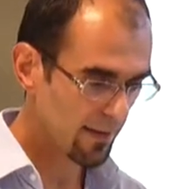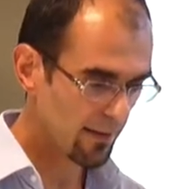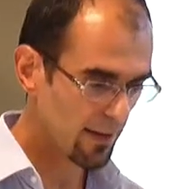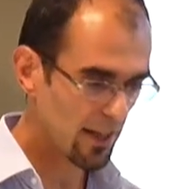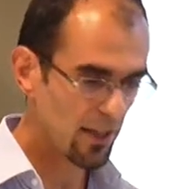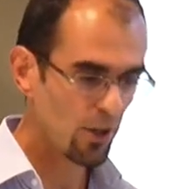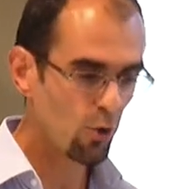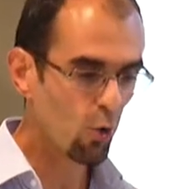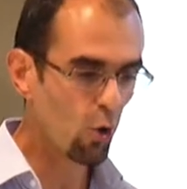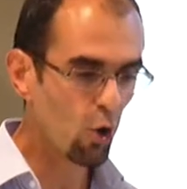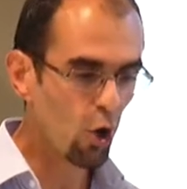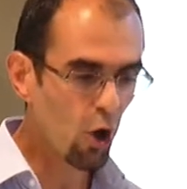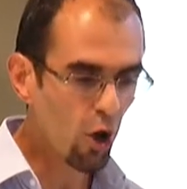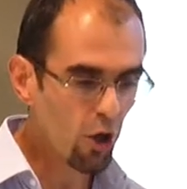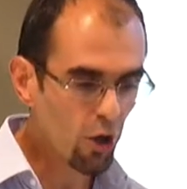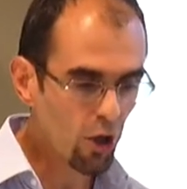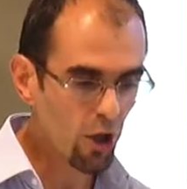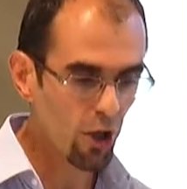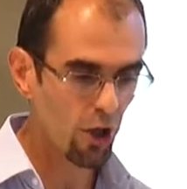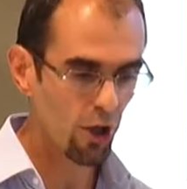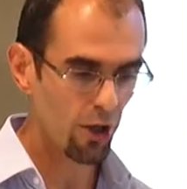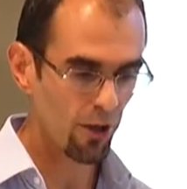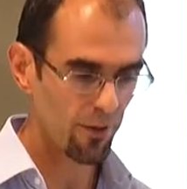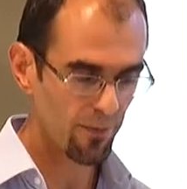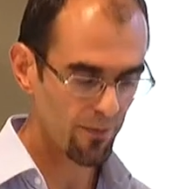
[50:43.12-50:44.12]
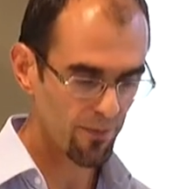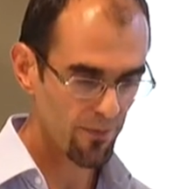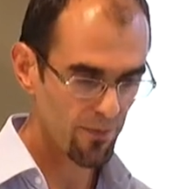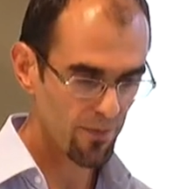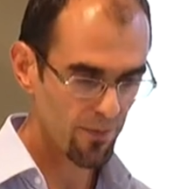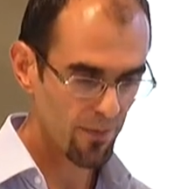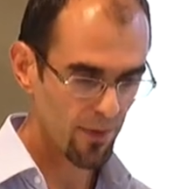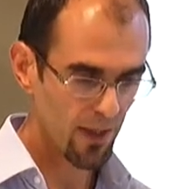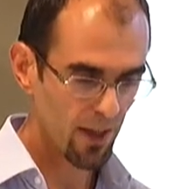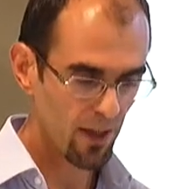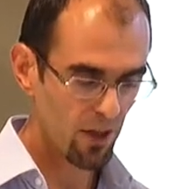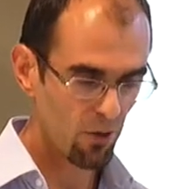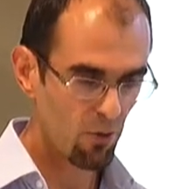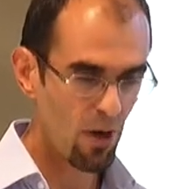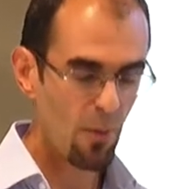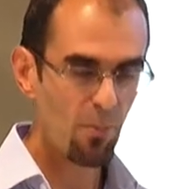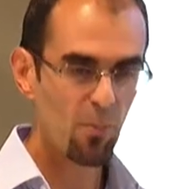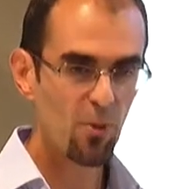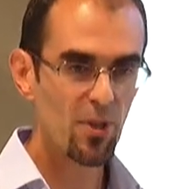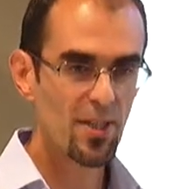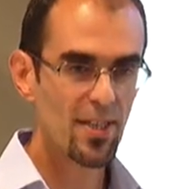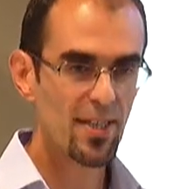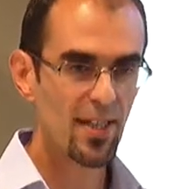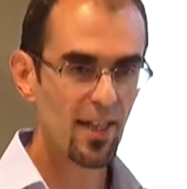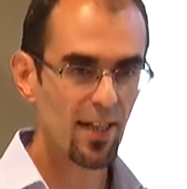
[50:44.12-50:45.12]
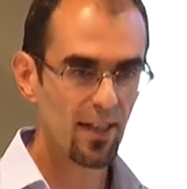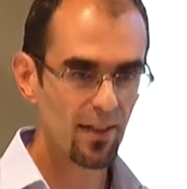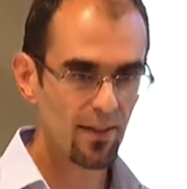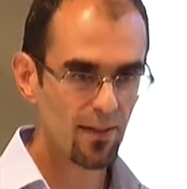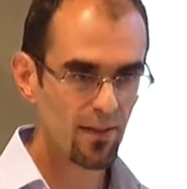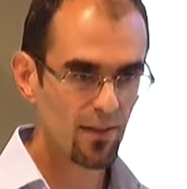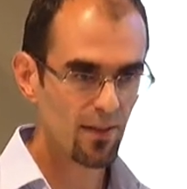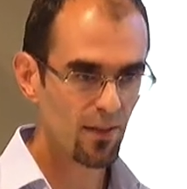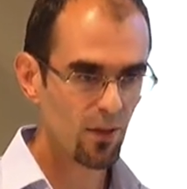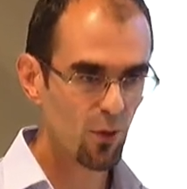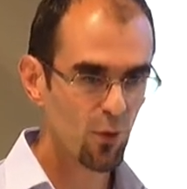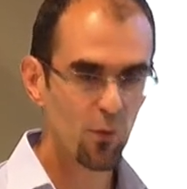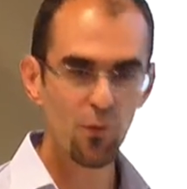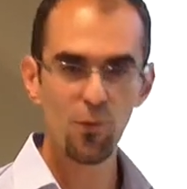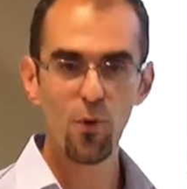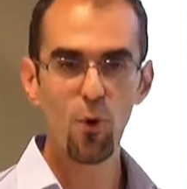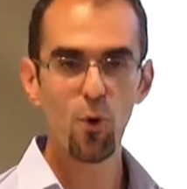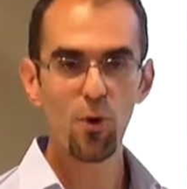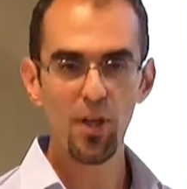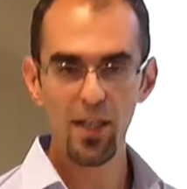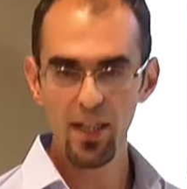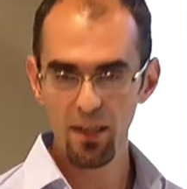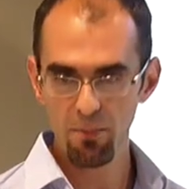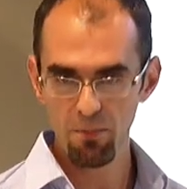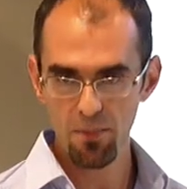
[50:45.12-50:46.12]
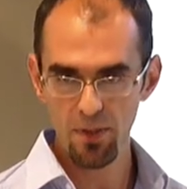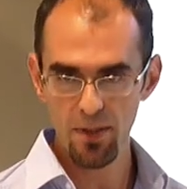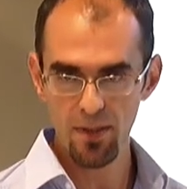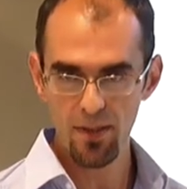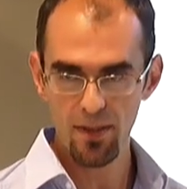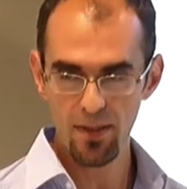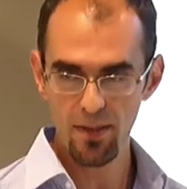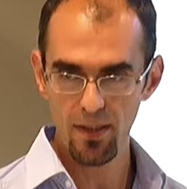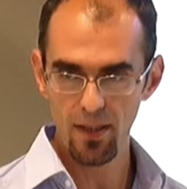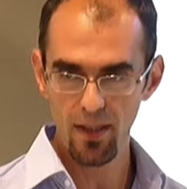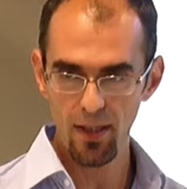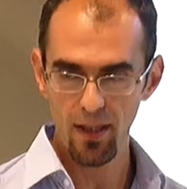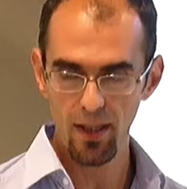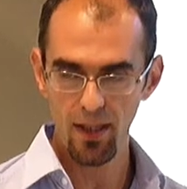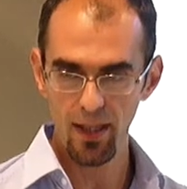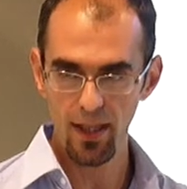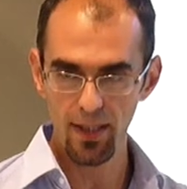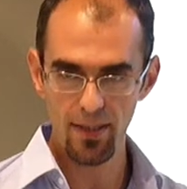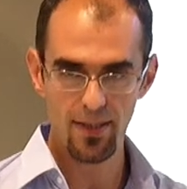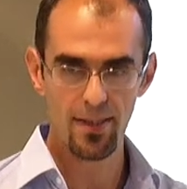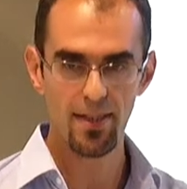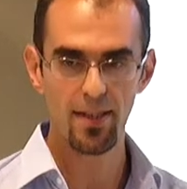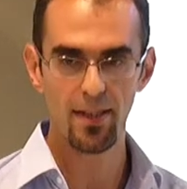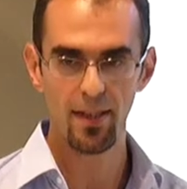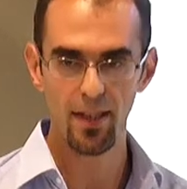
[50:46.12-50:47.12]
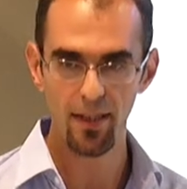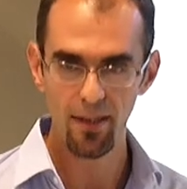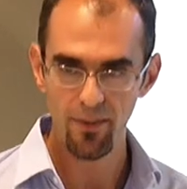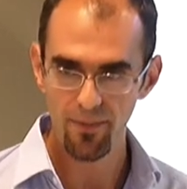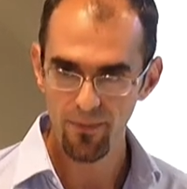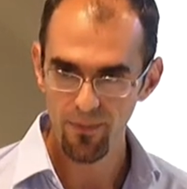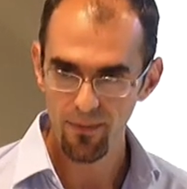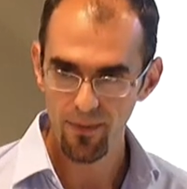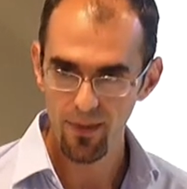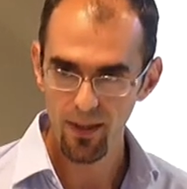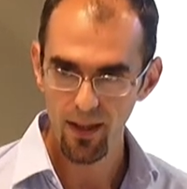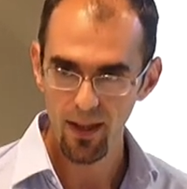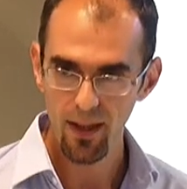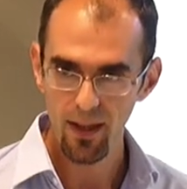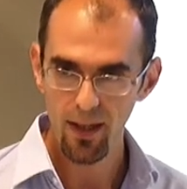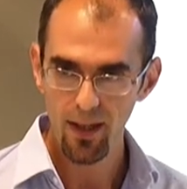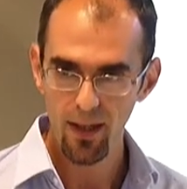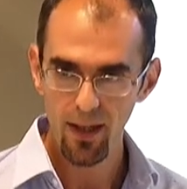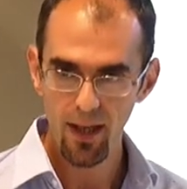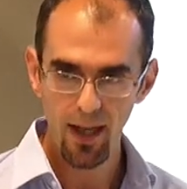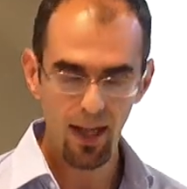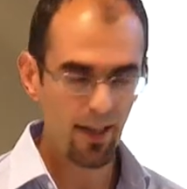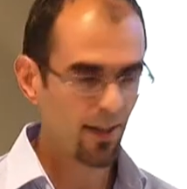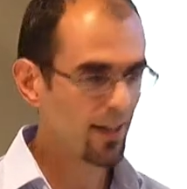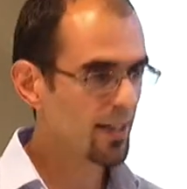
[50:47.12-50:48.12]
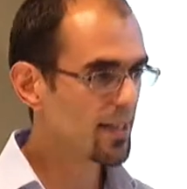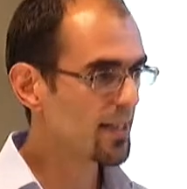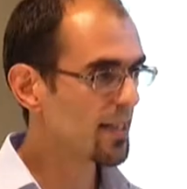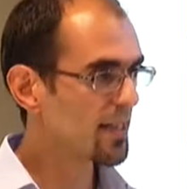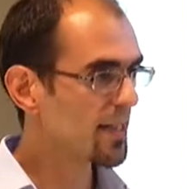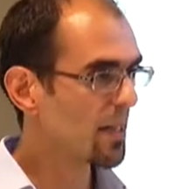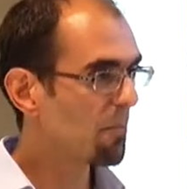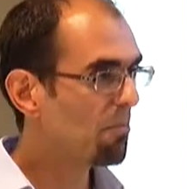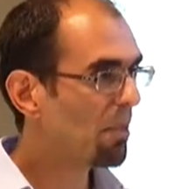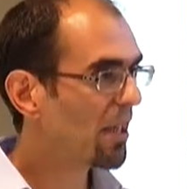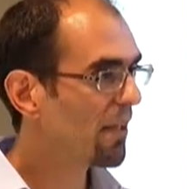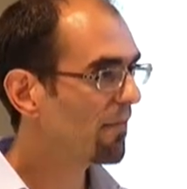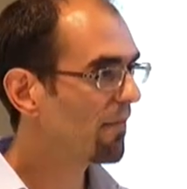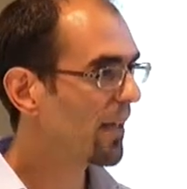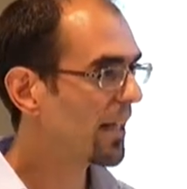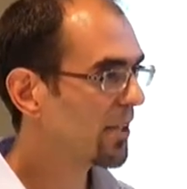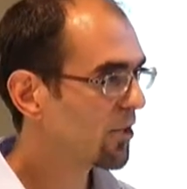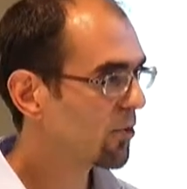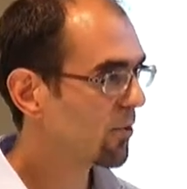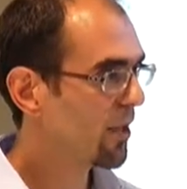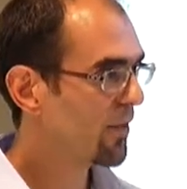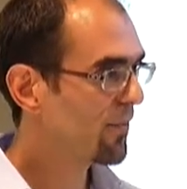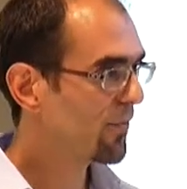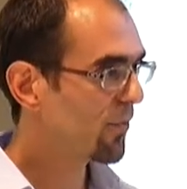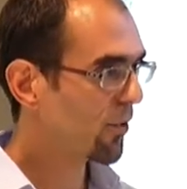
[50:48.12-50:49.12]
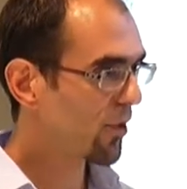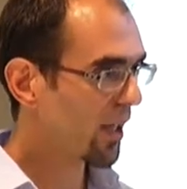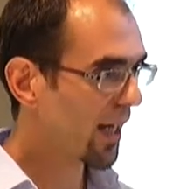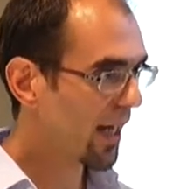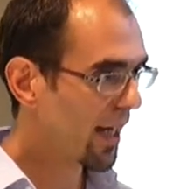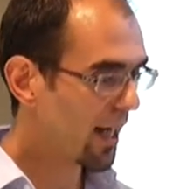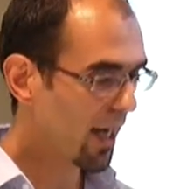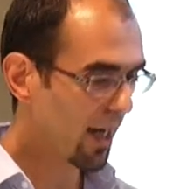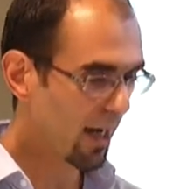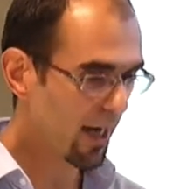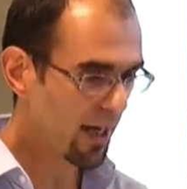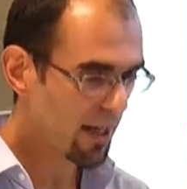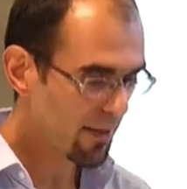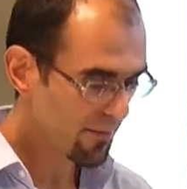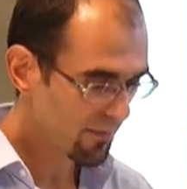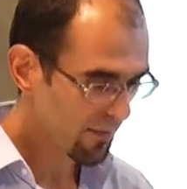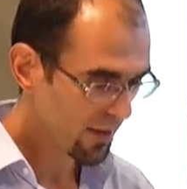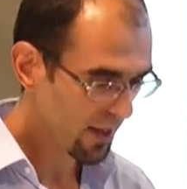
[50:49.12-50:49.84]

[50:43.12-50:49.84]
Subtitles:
they no longer represent phonemes inside. And this is a big victory for AI.